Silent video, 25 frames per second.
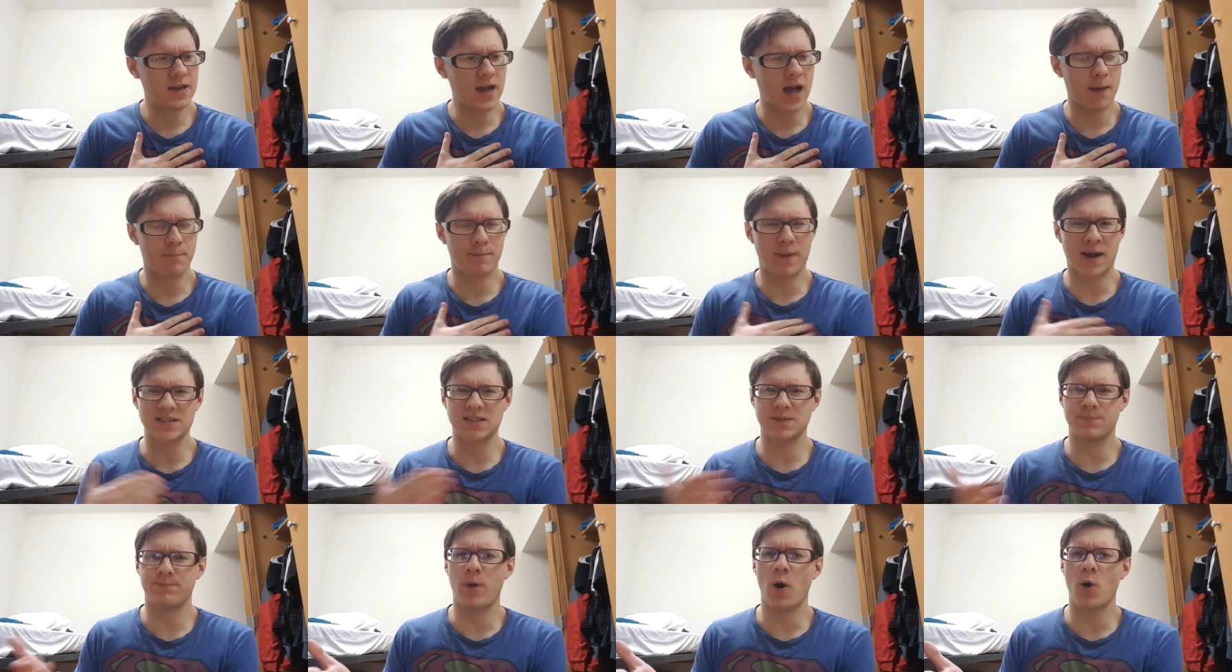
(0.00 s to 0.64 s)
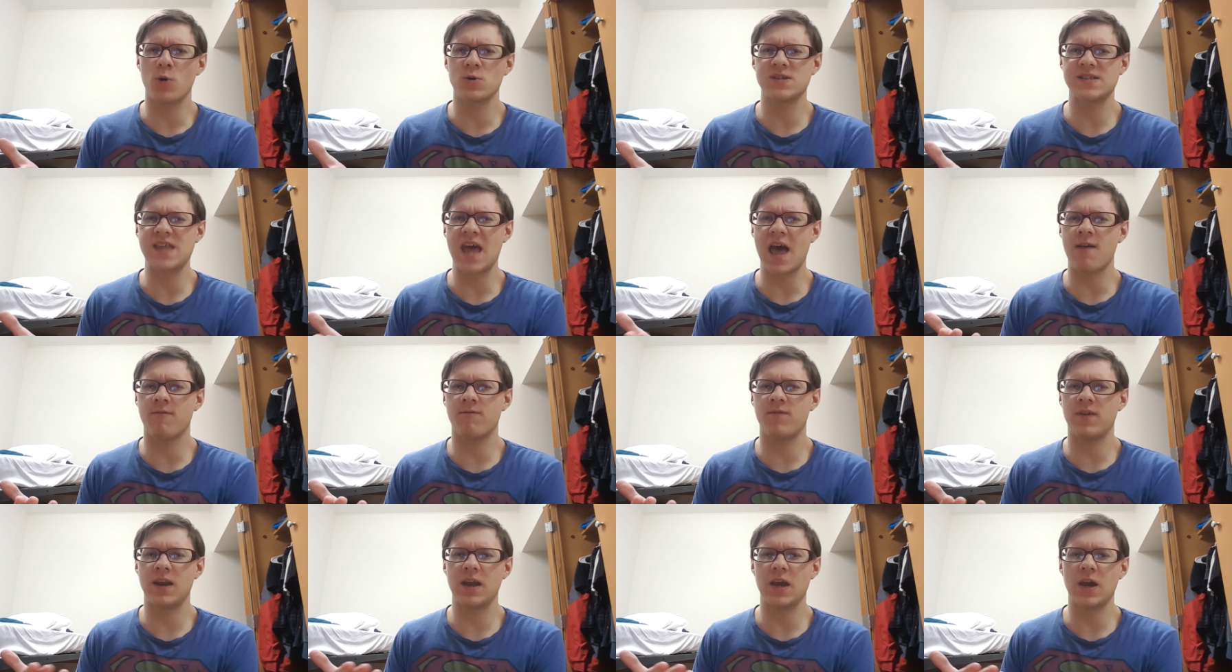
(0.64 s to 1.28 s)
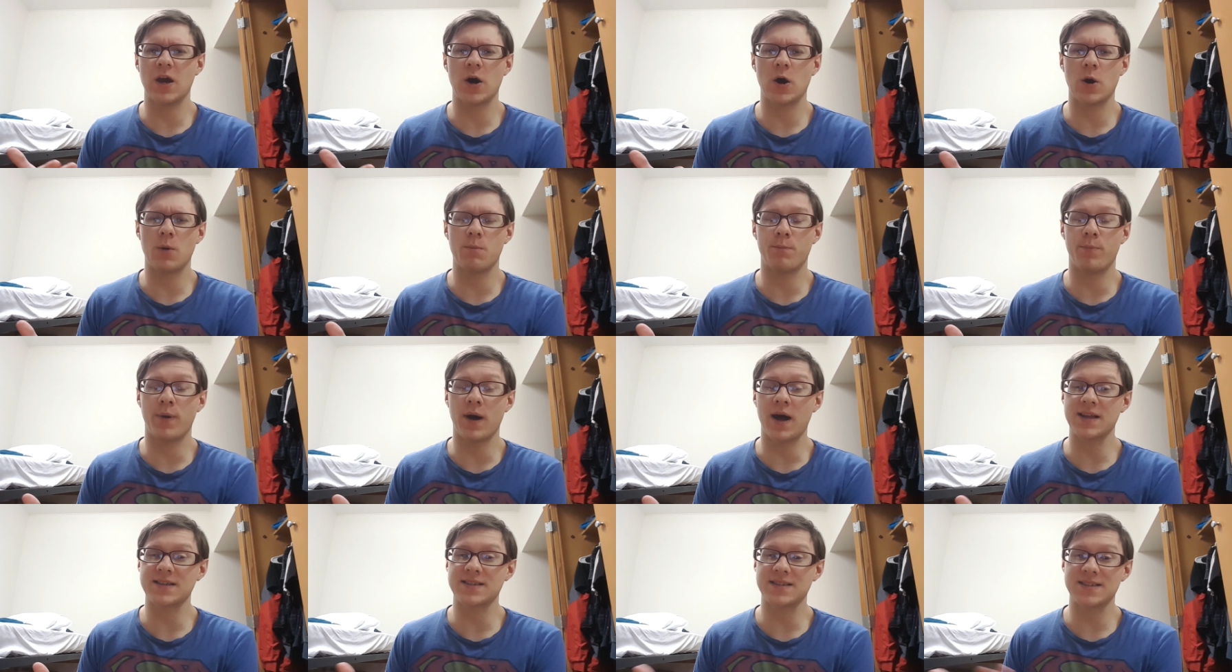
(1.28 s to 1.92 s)
I'm about to post that video,
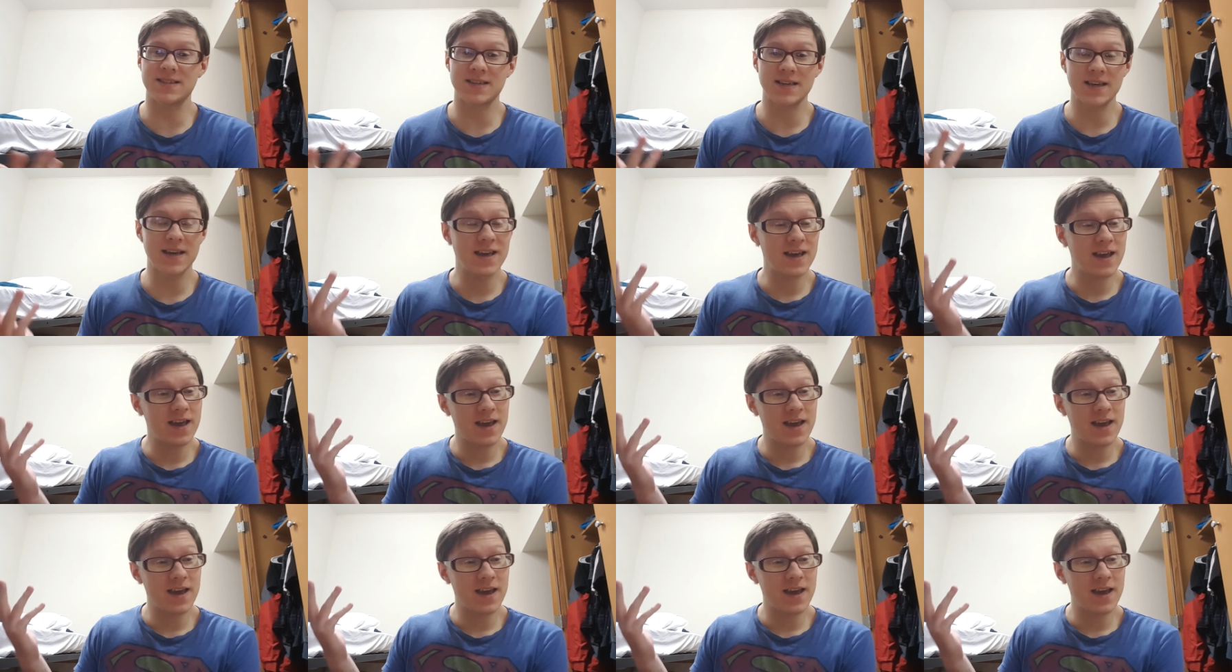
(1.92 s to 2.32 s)
but